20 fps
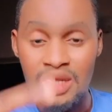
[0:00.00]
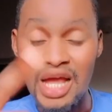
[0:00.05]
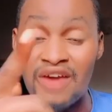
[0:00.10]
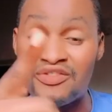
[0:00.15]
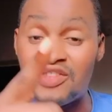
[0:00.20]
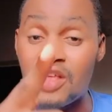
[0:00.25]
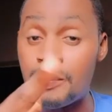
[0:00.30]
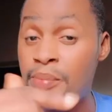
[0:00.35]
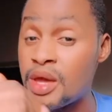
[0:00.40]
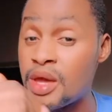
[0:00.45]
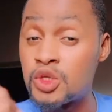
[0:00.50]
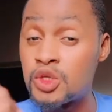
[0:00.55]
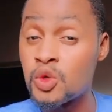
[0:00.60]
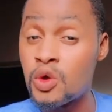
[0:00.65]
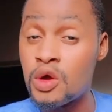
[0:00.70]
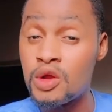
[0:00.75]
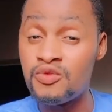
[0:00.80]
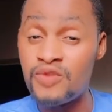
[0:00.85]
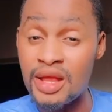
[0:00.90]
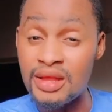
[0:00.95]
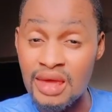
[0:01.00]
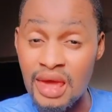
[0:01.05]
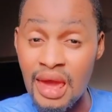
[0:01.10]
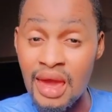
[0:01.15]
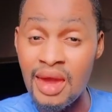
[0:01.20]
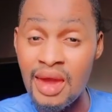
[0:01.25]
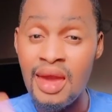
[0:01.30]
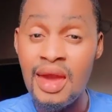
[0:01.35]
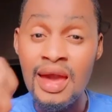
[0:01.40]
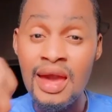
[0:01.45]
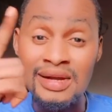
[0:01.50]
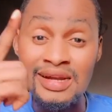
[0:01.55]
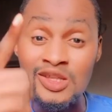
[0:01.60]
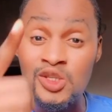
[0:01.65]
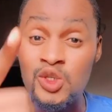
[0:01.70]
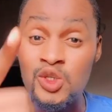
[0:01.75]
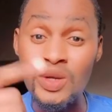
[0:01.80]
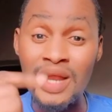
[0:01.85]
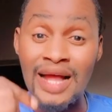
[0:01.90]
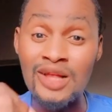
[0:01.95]
After paying 200k, they
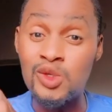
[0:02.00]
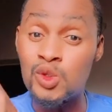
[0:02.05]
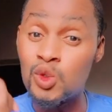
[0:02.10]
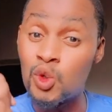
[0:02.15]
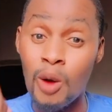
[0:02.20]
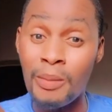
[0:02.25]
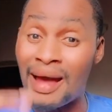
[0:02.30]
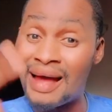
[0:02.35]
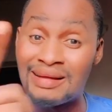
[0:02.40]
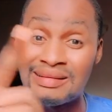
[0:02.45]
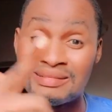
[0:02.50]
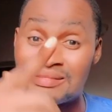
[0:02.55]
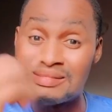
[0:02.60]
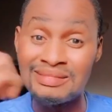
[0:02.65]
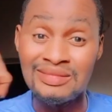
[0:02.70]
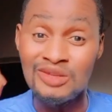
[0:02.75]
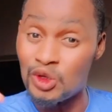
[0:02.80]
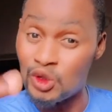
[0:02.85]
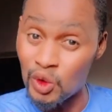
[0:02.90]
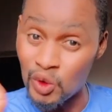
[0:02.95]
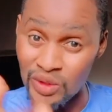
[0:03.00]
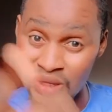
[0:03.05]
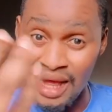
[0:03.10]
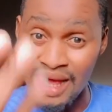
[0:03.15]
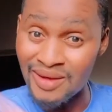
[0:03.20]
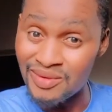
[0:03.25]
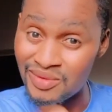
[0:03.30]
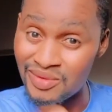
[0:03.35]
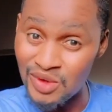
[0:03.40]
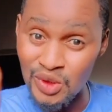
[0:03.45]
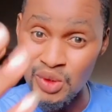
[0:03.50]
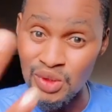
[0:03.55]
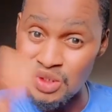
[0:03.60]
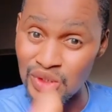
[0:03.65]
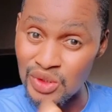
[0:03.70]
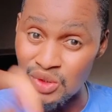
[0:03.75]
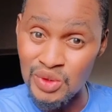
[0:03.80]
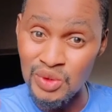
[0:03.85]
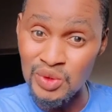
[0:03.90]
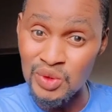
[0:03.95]
told her to come and you know the
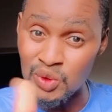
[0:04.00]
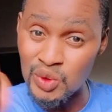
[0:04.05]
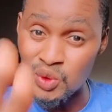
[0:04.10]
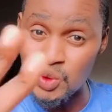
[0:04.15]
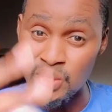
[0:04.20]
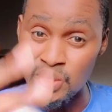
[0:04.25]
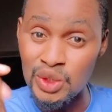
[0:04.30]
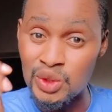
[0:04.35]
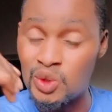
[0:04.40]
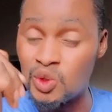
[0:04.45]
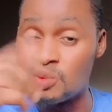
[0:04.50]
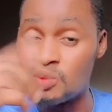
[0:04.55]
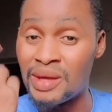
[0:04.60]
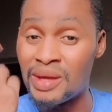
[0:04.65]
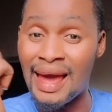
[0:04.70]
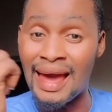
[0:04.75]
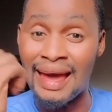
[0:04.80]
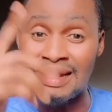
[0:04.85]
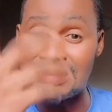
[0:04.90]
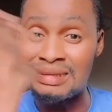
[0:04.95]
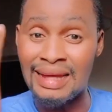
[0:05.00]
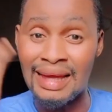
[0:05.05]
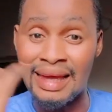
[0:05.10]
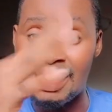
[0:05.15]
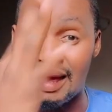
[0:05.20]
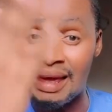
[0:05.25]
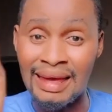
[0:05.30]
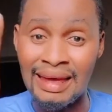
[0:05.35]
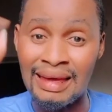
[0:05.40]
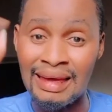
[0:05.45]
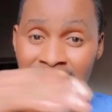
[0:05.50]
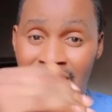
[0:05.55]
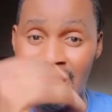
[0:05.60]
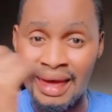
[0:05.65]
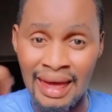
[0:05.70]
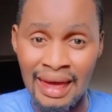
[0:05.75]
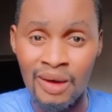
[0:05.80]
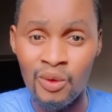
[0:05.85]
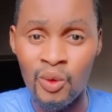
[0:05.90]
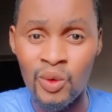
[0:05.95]
dude behind
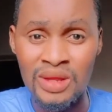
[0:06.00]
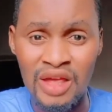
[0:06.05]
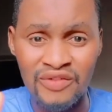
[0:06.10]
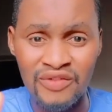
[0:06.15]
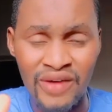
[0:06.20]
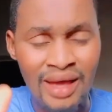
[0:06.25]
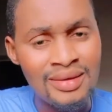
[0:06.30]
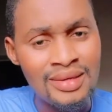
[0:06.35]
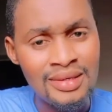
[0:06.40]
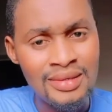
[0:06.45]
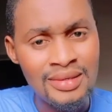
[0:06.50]
the whatever.